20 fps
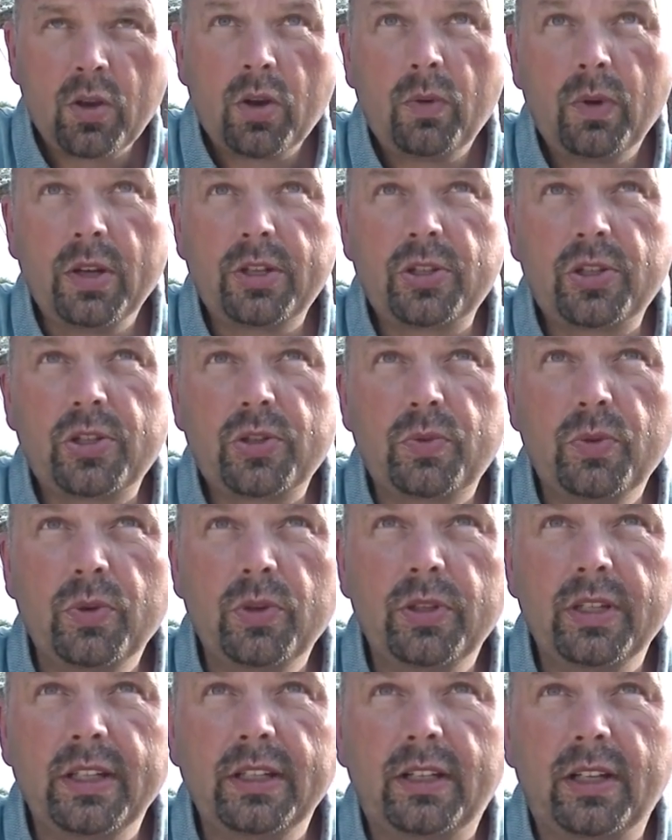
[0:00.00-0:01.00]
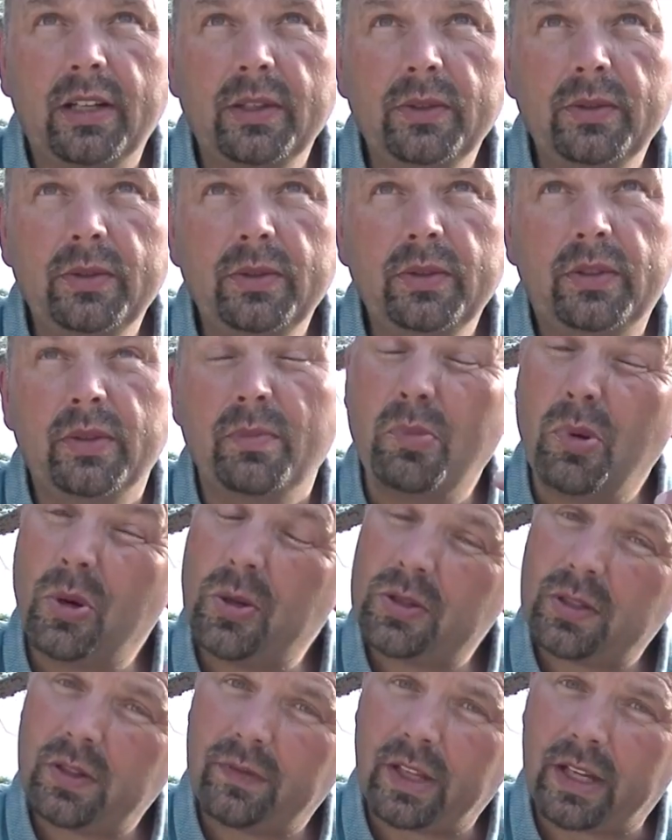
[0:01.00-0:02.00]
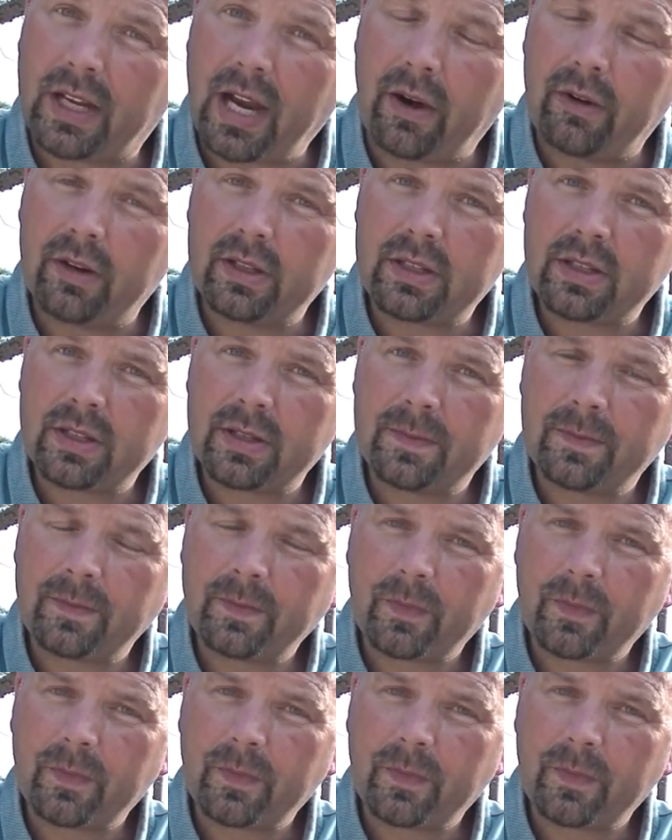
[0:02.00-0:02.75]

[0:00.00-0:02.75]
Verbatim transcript: which would include most of the Garretts.